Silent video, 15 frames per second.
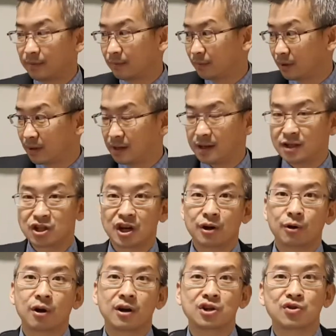with the
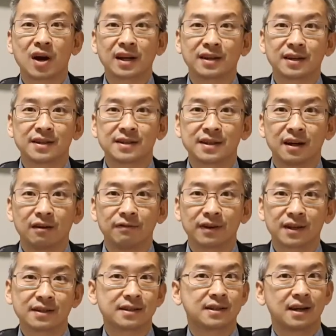general contracting
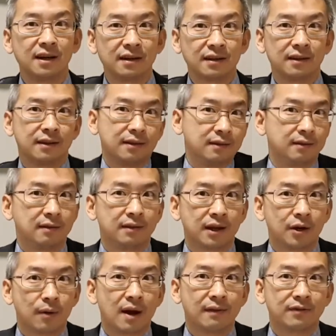itself because
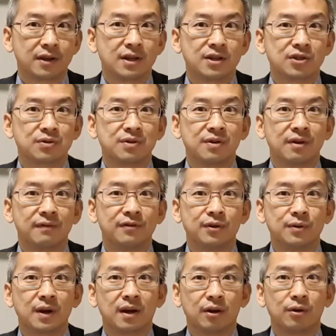they don't have the history of
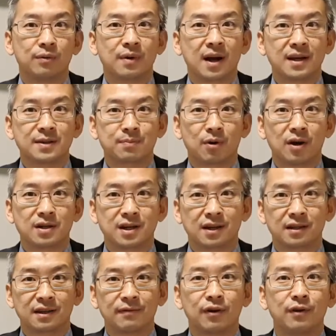doing a low-rise
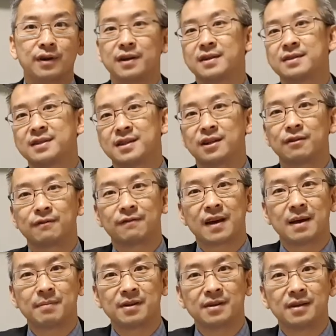project. They've only done
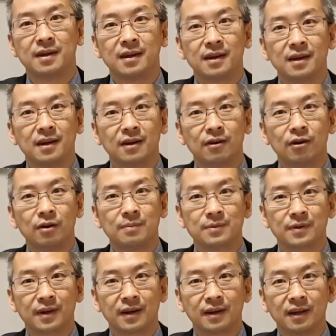single-family
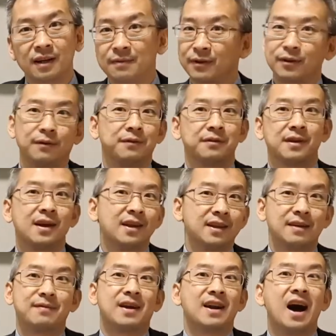homes, right? Even though
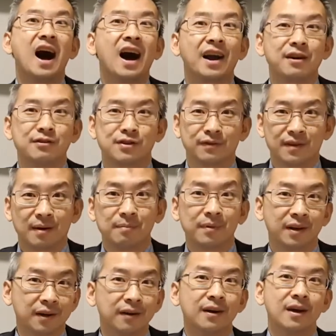they've done hundreds of them,
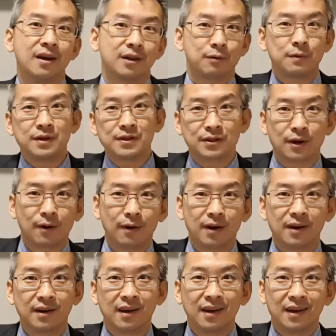you know, three
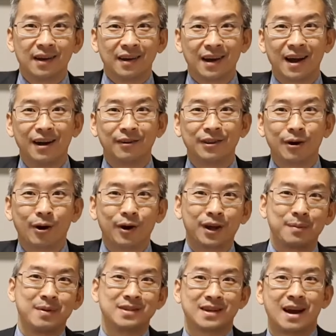story. Now the
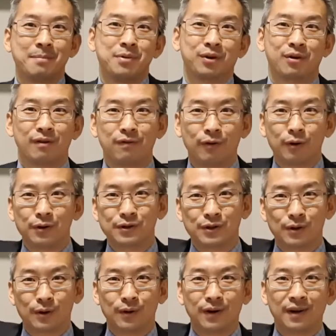argument is, I'm building a four
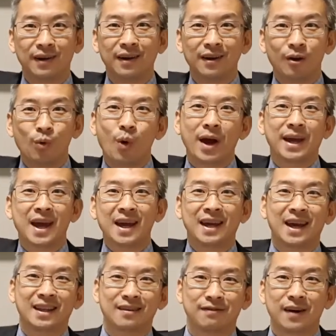story. Why can't you
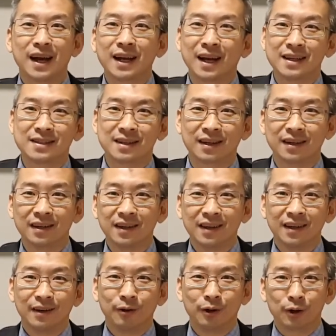get the financing?
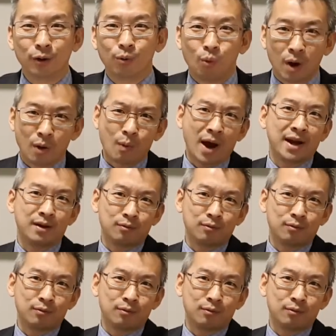I'll go, well, why